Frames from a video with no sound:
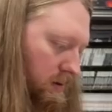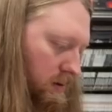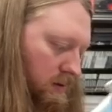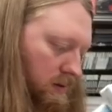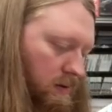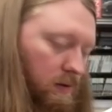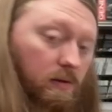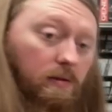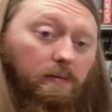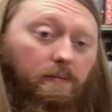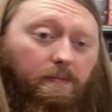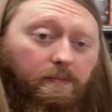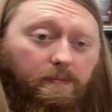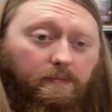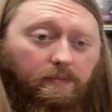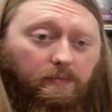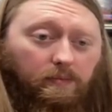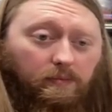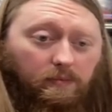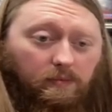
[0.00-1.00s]

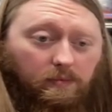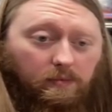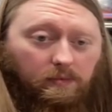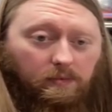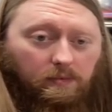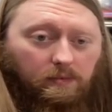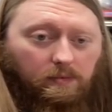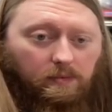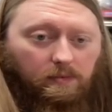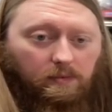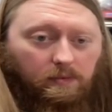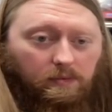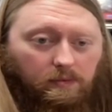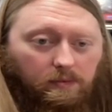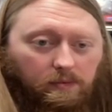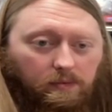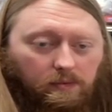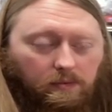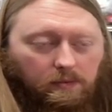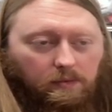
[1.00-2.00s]

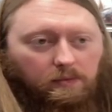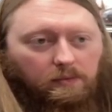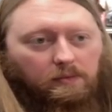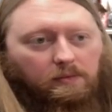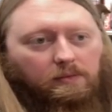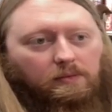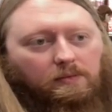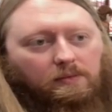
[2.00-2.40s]
[no speech]